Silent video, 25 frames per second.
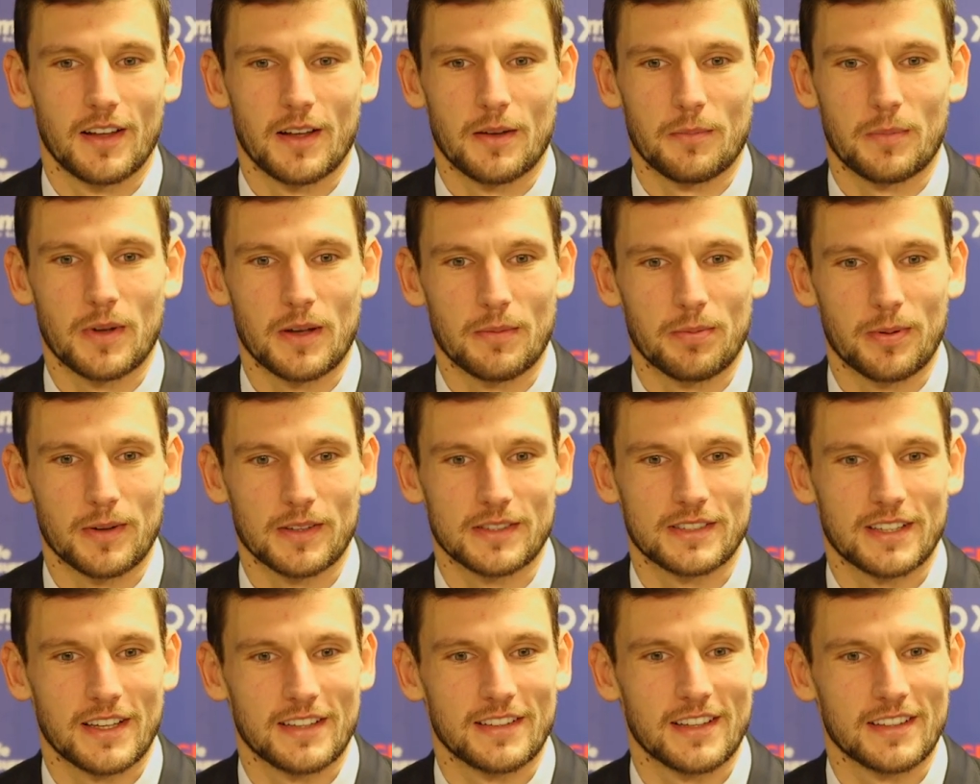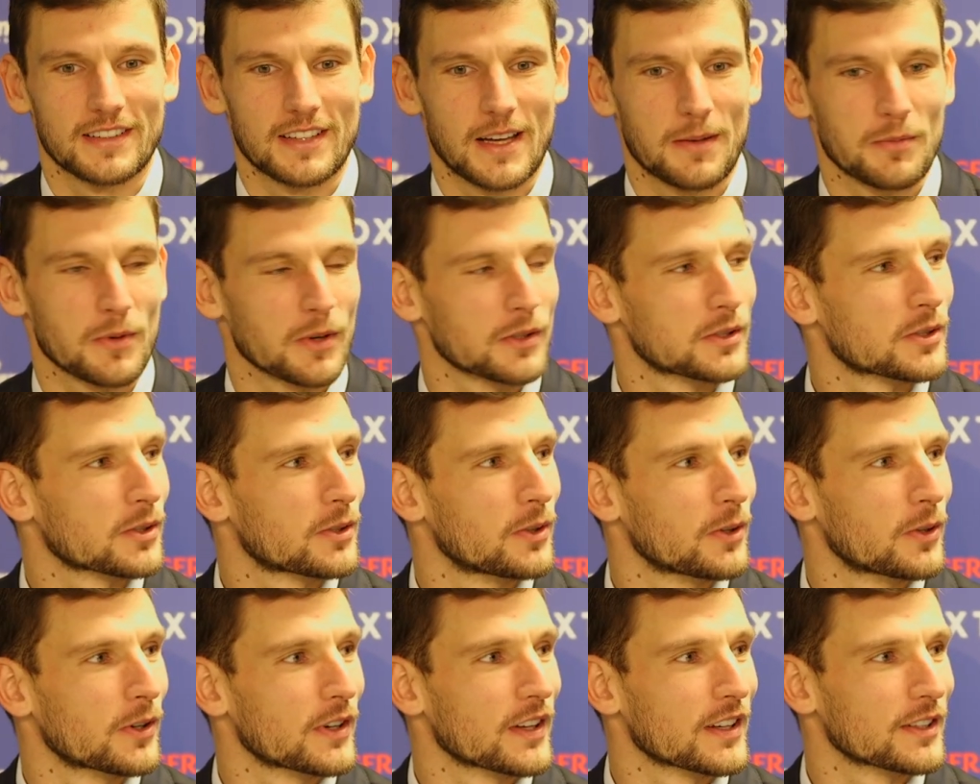People say that I'm not
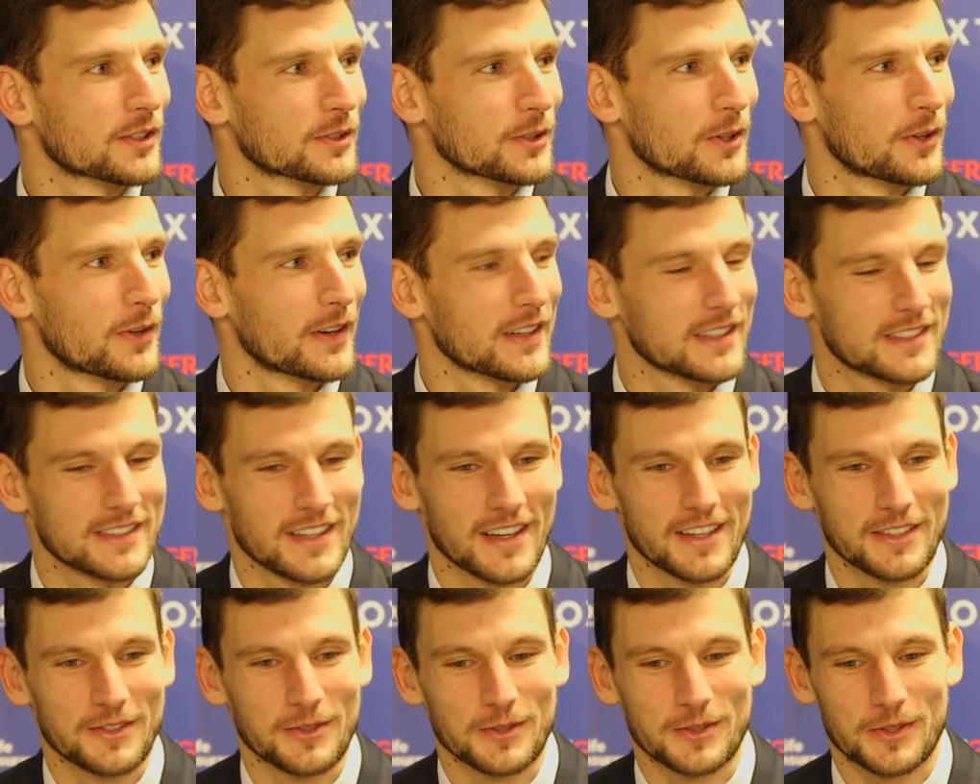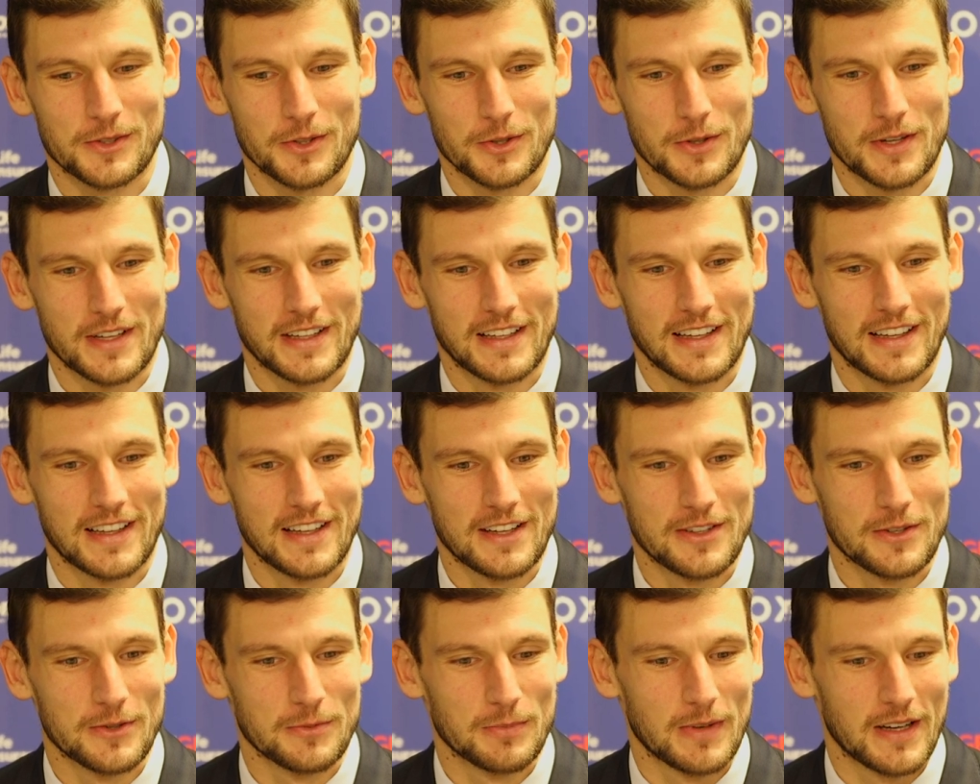scoring, so I start to scoring
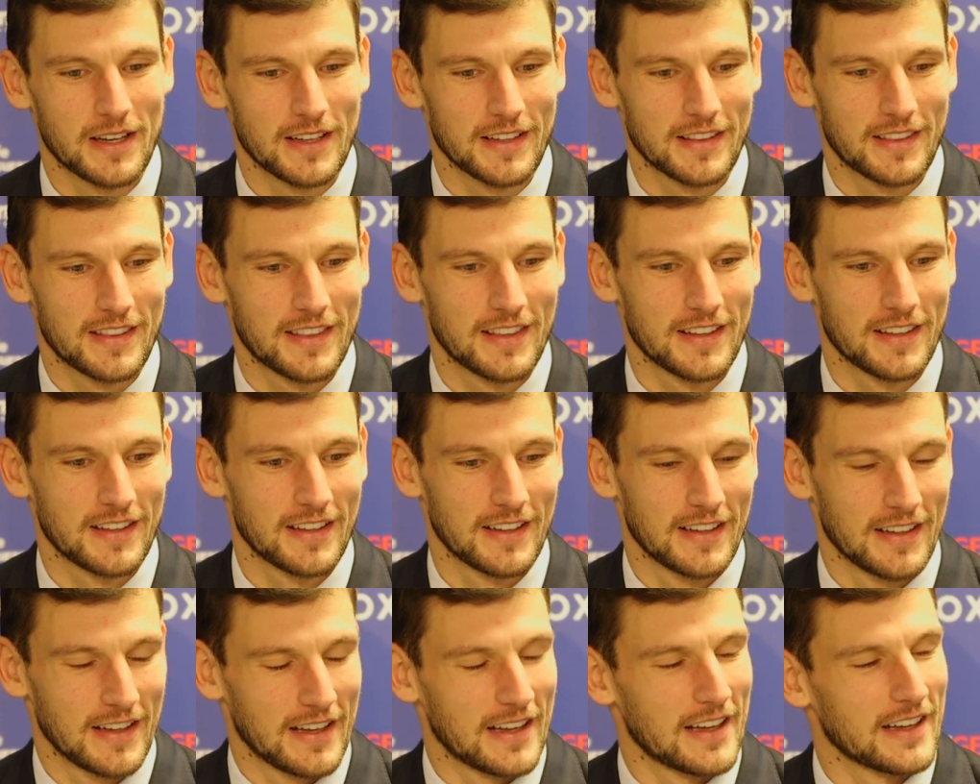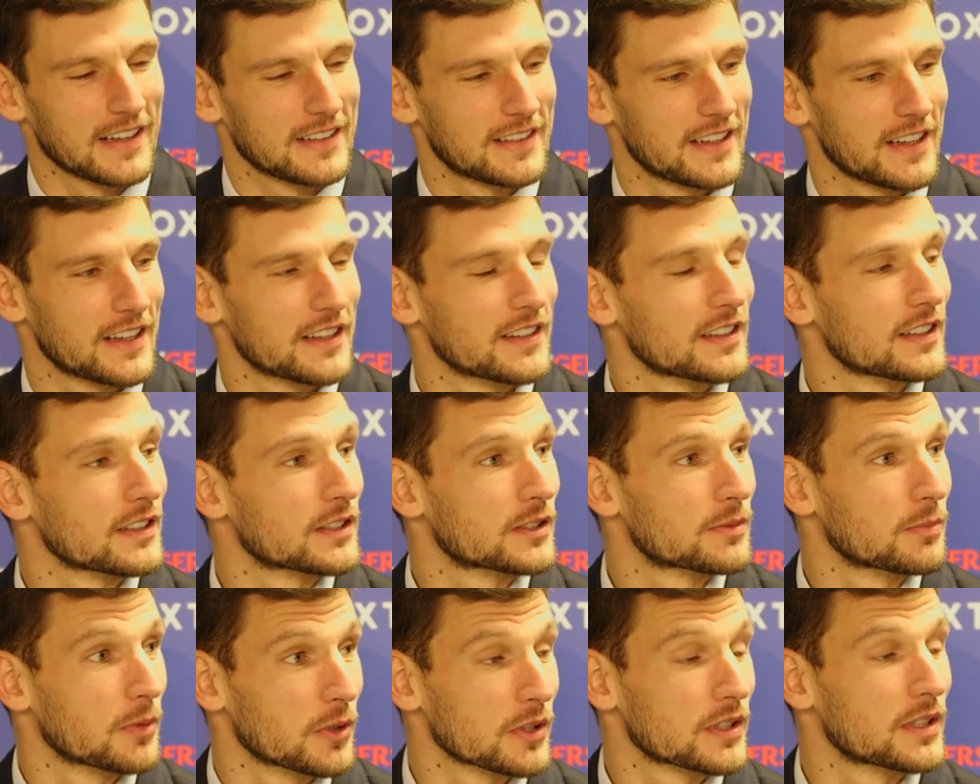now. But at the end,
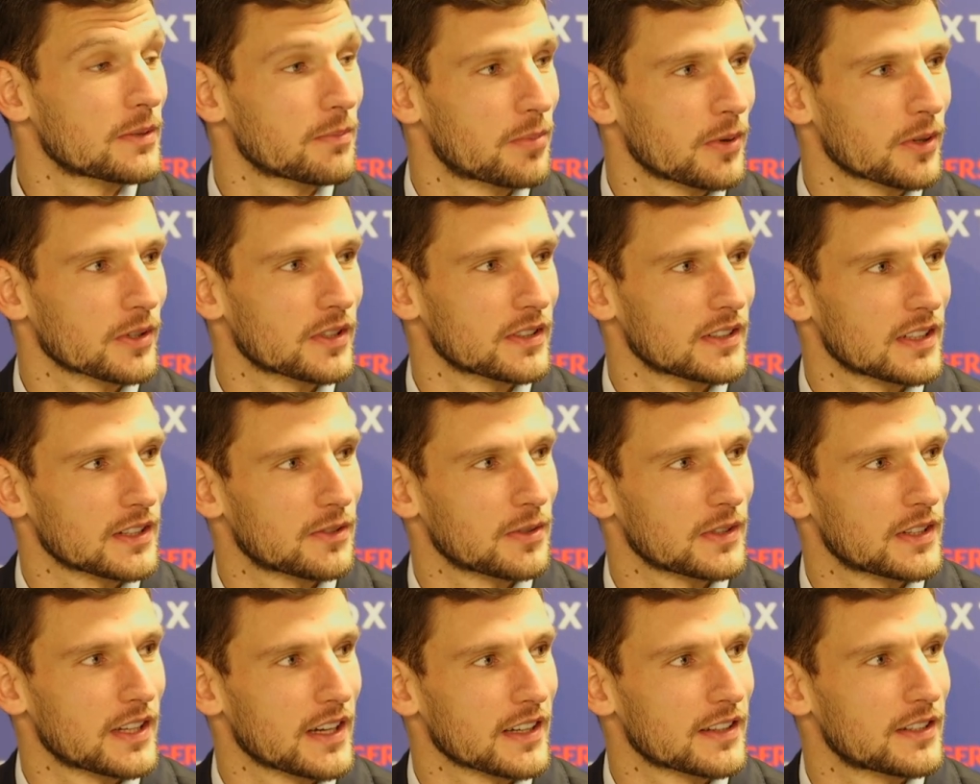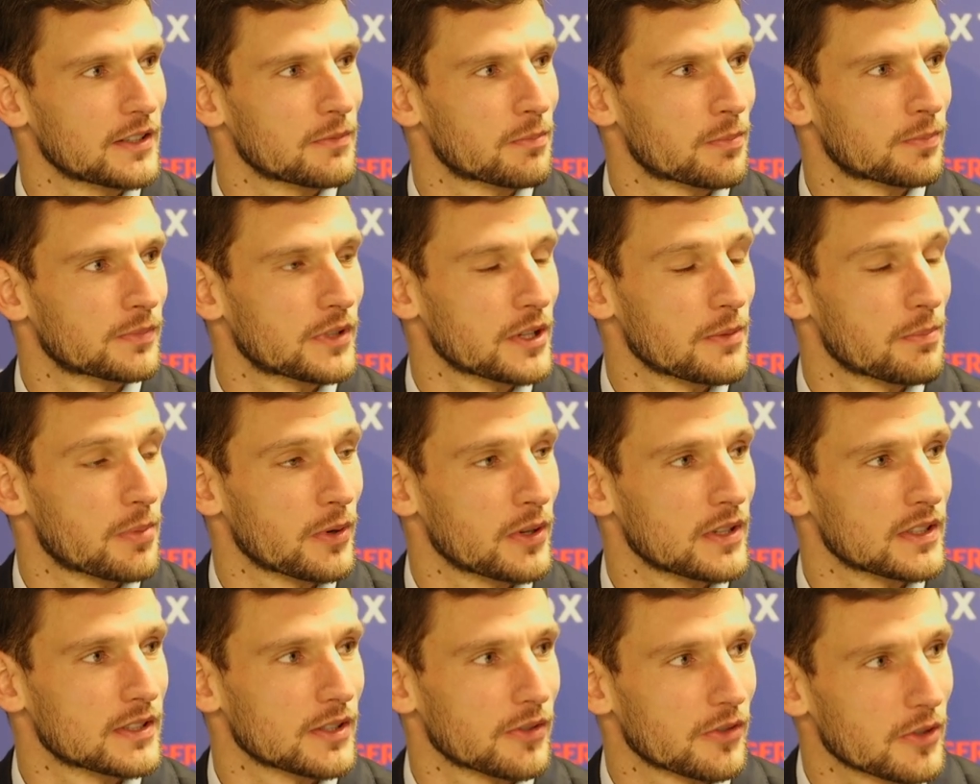it's most important that we take 3 points.